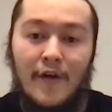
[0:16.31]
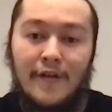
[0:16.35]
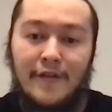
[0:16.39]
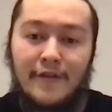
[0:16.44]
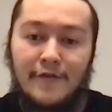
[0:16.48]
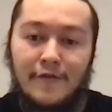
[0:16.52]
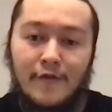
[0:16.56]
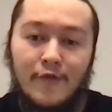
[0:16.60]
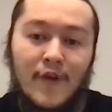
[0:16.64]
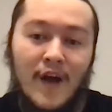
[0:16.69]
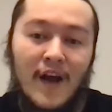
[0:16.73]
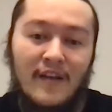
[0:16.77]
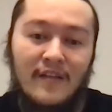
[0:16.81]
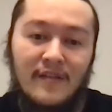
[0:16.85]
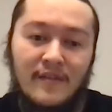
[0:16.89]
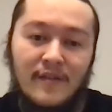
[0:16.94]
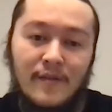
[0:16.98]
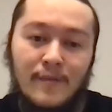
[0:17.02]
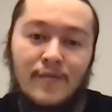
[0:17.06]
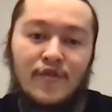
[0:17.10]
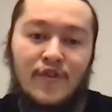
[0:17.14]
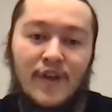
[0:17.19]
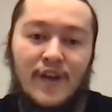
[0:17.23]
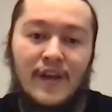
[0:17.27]
through
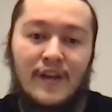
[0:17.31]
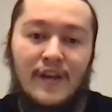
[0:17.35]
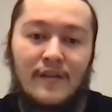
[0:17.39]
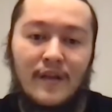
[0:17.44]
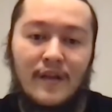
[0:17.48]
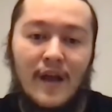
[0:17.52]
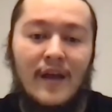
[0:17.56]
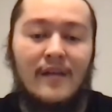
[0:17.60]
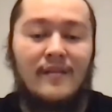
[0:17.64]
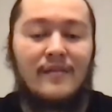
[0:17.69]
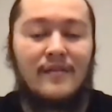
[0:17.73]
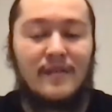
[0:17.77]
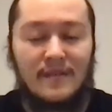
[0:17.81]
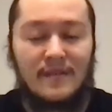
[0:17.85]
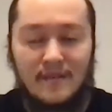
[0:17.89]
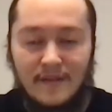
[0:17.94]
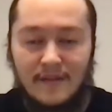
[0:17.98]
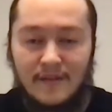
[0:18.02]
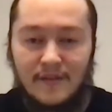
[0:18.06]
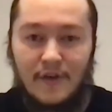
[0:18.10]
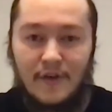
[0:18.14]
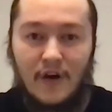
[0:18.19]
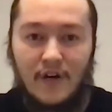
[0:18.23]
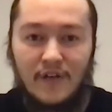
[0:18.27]
custom-trained
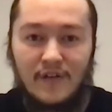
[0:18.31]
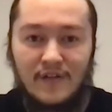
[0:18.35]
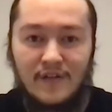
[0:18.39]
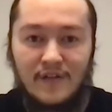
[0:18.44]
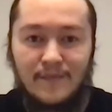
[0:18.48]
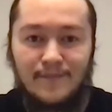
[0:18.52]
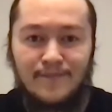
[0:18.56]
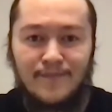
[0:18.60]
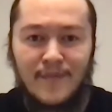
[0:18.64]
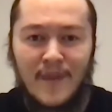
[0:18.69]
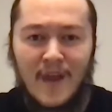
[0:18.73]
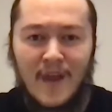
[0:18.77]
assistant dogs.